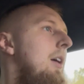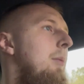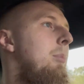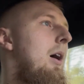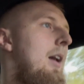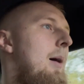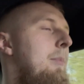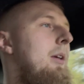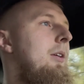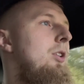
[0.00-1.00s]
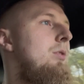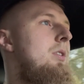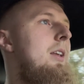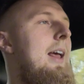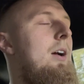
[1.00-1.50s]
But I'm going to use
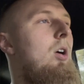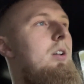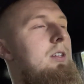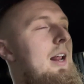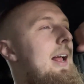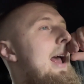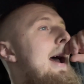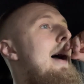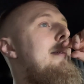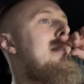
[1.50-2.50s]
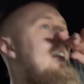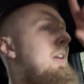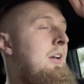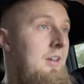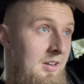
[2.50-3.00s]
the neck harness I have,
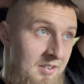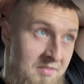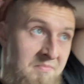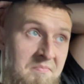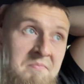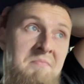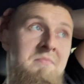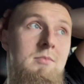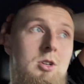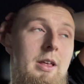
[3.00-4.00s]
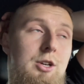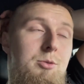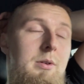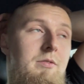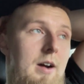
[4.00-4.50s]
so that
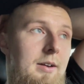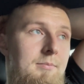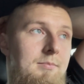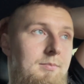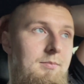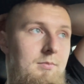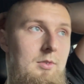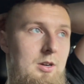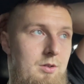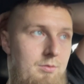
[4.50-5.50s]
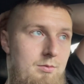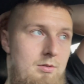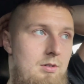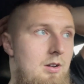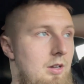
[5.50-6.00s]
should be fine. You know,
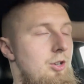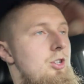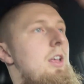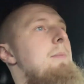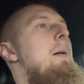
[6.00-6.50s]
I'll just lay on my